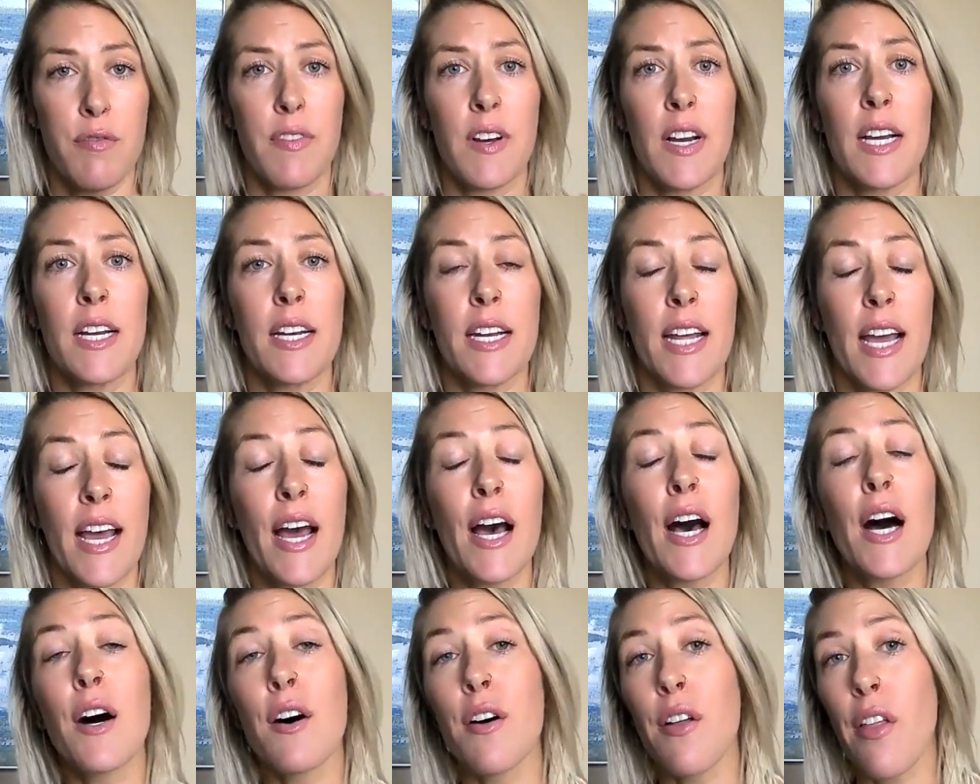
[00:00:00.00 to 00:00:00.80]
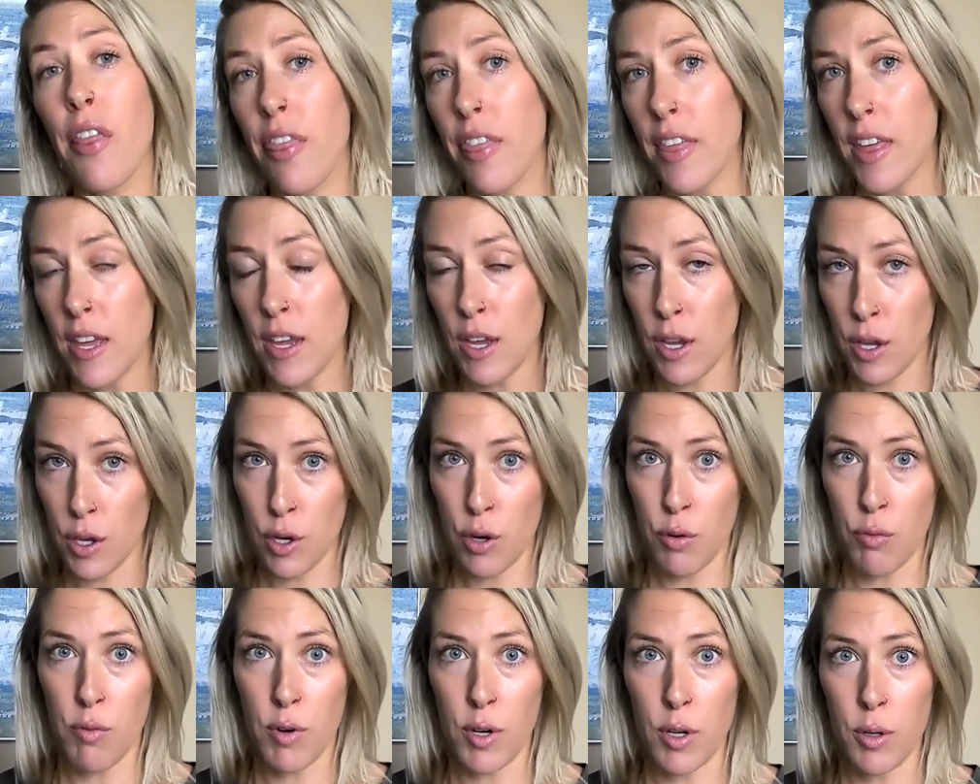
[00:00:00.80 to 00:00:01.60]
to find a
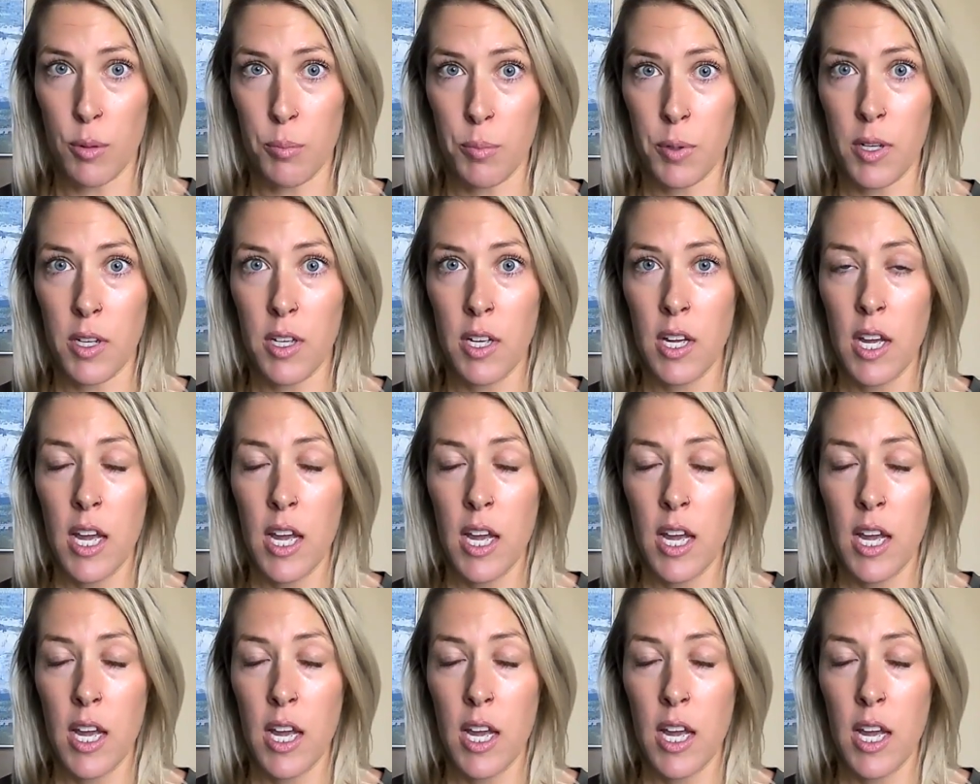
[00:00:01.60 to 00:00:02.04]
healthy group.